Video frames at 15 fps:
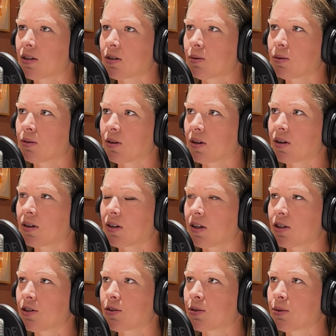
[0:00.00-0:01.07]

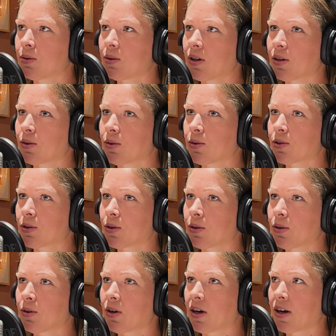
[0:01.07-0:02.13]
That's true, and
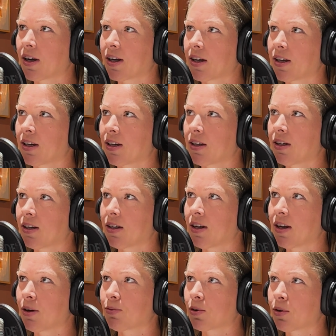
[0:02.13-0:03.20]
also I
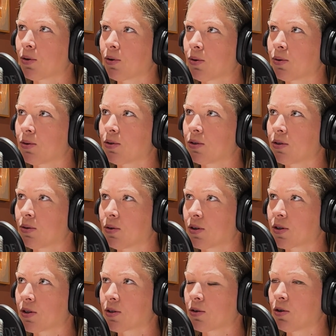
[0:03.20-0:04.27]
never owned the
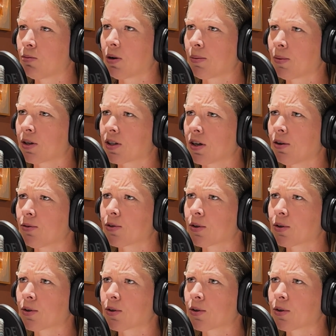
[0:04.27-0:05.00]
horses all by myself,